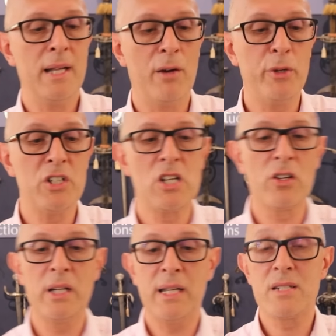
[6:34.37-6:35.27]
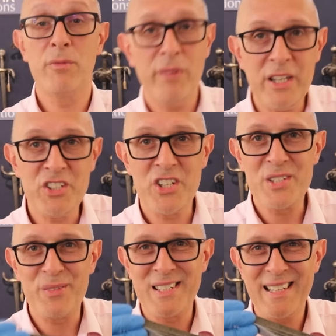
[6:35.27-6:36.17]
Now, if we just look at its features
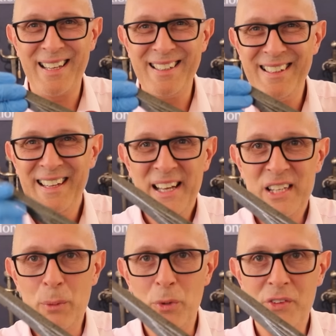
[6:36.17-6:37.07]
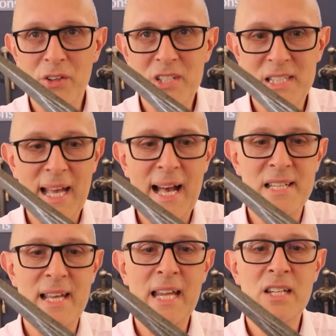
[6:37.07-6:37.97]
for a second, you will notice it
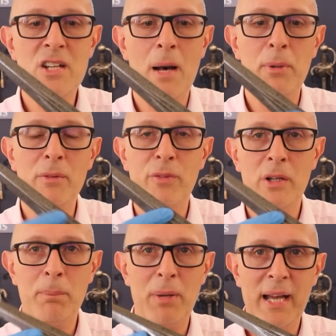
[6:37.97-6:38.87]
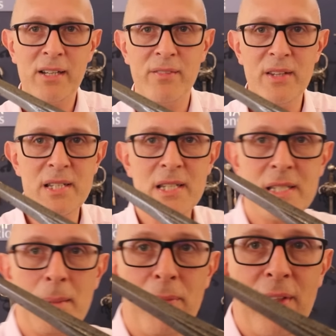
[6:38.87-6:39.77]
has a double-fullered blade, and this is
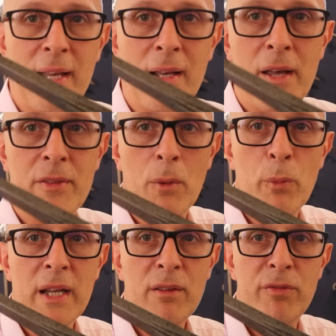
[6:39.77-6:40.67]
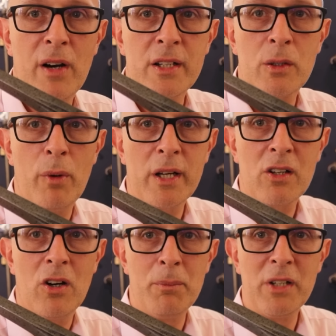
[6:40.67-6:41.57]
something that we find quite
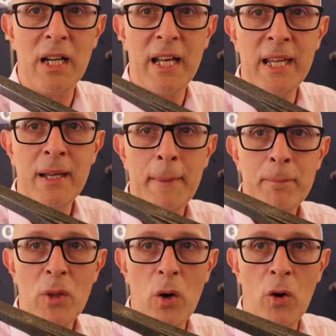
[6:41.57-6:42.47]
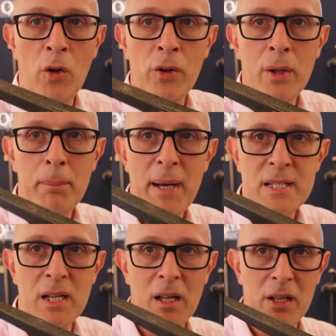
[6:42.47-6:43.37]
commonly on
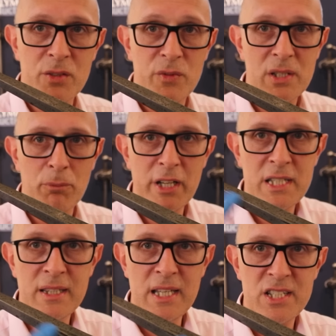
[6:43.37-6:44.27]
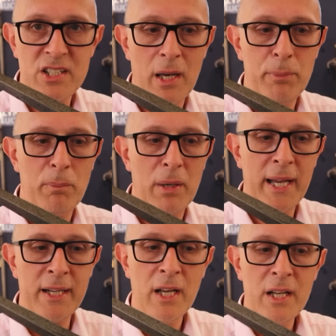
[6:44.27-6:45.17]
basilards. For some reason, this type of
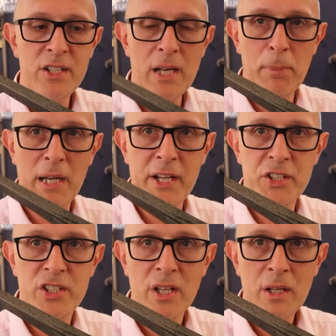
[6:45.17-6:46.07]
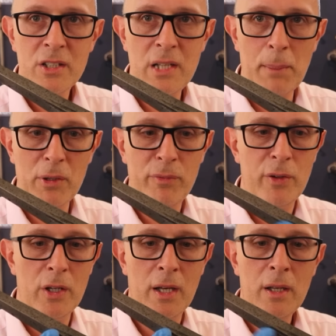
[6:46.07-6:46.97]
blade, double-edged, double
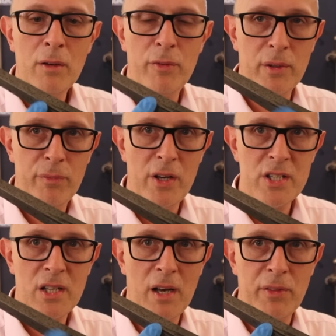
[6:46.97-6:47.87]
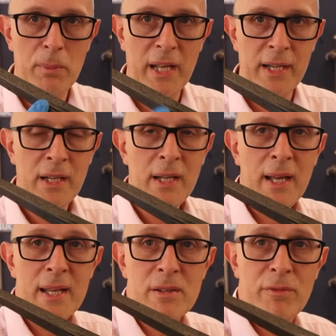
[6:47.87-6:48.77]
fuller for the first half of the blade
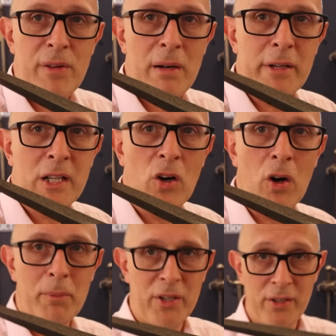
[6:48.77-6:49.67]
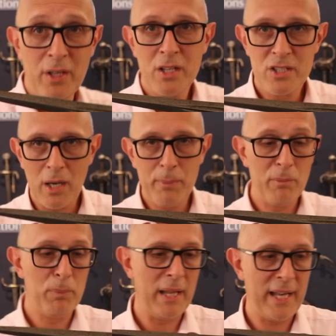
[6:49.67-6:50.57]
is a very common type
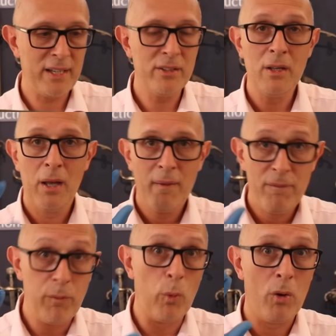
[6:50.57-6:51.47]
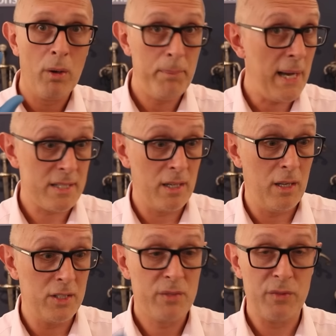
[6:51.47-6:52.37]
of blade for
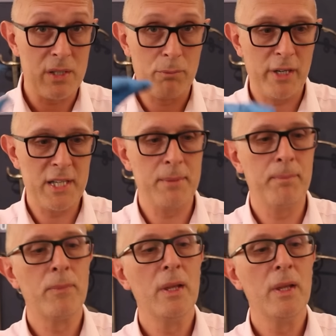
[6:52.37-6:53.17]
basilards for some reason.